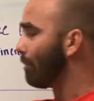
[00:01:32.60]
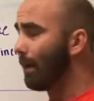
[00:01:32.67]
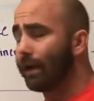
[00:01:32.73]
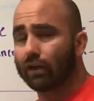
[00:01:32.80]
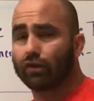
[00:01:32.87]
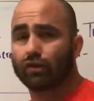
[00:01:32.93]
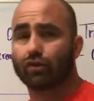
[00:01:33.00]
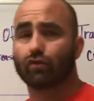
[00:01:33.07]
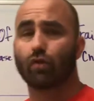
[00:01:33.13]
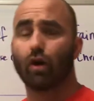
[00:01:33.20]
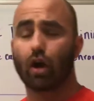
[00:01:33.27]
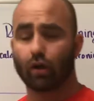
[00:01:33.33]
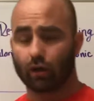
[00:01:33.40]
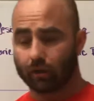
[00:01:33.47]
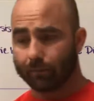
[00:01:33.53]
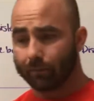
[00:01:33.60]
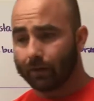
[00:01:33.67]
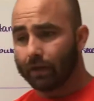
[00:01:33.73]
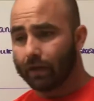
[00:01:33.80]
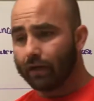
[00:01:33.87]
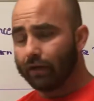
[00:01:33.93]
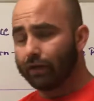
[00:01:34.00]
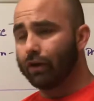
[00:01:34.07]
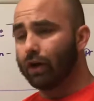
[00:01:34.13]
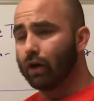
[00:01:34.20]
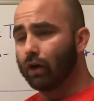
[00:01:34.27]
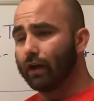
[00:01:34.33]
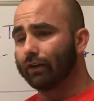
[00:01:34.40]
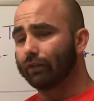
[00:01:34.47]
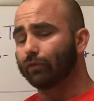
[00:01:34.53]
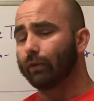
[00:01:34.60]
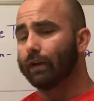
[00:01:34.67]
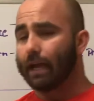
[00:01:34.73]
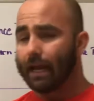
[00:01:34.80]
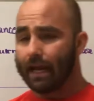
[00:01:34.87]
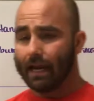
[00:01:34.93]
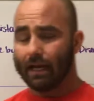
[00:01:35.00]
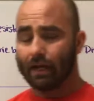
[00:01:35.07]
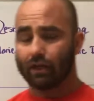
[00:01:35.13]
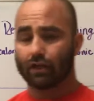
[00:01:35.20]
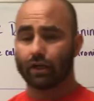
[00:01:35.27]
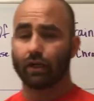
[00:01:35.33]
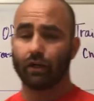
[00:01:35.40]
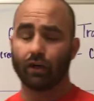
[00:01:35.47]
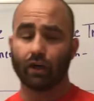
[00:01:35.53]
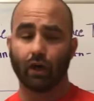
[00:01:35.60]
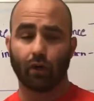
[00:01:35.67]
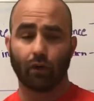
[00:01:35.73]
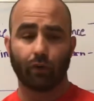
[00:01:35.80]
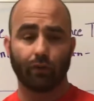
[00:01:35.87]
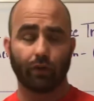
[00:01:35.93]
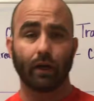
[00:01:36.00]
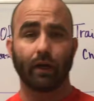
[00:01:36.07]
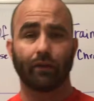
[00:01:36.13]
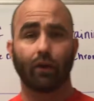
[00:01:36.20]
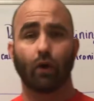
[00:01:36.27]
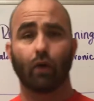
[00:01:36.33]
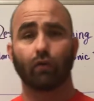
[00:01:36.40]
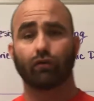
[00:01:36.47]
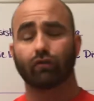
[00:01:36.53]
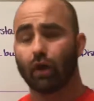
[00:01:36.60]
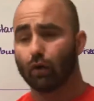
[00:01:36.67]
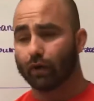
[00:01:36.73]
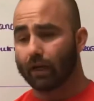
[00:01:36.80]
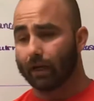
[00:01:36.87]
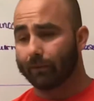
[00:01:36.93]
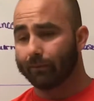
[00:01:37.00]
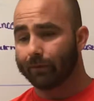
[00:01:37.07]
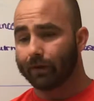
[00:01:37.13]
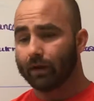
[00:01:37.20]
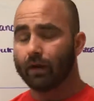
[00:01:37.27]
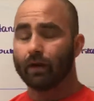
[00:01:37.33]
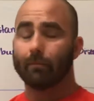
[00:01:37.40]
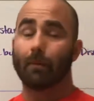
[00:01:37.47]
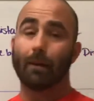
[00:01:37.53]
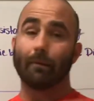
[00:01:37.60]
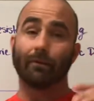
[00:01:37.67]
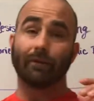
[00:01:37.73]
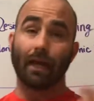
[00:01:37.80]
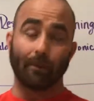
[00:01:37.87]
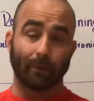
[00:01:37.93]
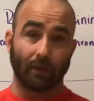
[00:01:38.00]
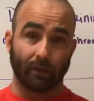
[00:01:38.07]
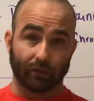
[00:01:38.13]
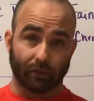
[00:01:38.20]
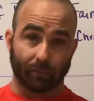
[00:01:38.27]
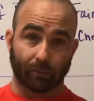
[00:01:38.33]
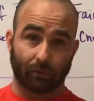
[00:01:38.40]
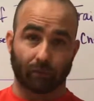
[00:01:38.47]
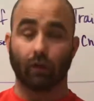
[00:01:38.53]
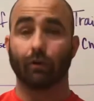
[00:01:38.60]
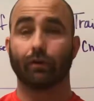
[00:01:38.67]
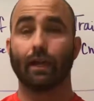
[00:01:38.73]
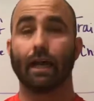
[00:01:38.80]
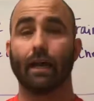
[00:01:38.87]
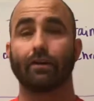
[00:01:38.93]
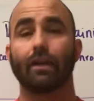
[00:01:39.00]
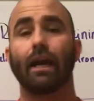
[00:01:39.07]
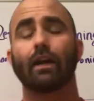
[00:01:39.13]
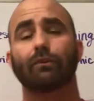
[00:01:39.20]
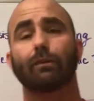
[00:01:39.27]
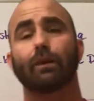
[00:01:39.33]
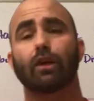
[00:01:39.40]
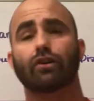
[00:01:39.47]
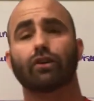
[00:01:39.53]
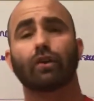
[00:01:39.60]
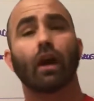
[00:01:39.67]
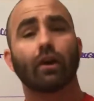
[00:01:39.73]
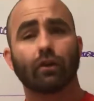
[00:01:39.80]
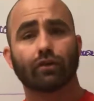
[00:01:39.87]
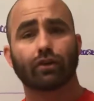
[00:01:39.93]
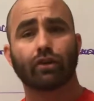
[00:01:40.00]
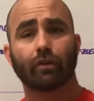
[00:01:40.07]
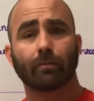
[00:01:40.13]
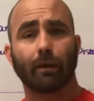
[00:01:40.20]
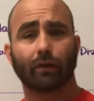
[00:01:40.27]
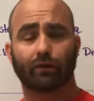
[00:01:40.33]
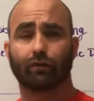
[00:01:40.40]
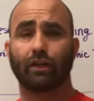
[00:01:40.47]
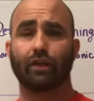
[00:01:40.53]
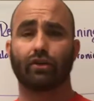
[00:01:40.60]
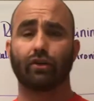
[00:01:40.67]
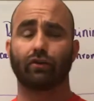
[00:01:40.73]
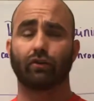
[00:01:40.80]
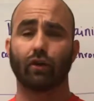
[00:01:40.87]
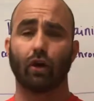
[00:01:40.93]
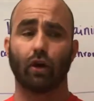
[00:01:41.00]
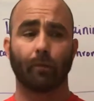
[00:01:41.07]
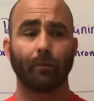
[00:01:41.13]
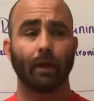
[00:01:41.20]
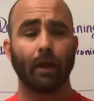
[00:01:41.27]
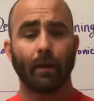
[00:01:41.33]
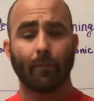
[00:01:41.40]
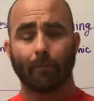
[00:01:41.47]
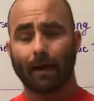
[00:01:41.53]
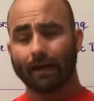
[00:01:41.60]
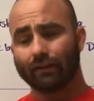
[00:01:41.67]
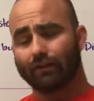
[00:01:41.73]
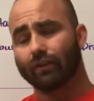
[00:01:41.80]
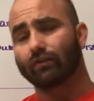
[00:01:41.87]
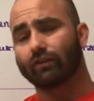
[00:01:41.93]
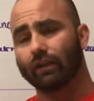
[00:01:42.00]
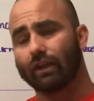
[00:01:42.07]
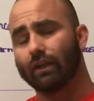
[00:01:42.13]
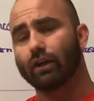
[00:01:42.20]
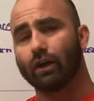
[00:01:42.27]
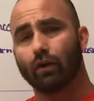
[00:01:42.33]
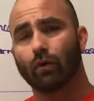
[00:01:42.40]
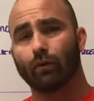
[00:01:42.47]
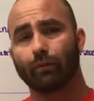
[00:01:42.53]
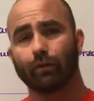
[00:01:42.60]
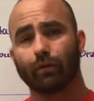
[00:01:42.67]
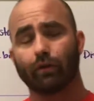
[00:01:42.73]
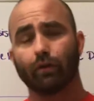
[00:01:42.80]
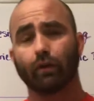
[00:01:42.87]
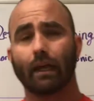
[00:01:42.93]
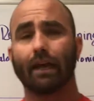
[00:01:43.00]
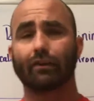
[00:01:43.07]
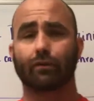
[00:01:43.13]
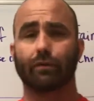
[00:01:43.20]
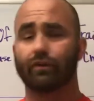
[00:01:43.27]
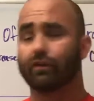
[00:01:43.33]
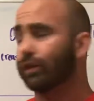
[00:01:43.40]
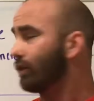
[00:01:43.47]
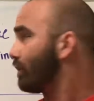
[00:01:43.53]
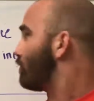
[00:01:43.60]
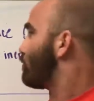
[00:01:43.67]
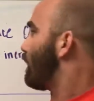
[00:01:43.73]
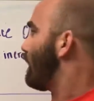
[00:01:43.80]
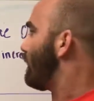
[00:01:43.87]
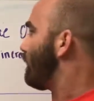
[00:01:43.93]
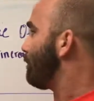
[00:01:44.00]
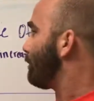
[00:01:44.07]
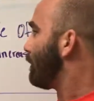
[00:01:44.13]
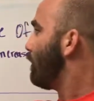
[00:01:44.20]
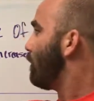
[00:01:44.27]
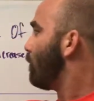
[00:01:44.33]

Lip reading: to make us stronger. As we age, you hear the whole slogan, my metabolism slowed down. Yeah, it's because you're not using your muscle tissue. So by consistently, utilizing resistance training,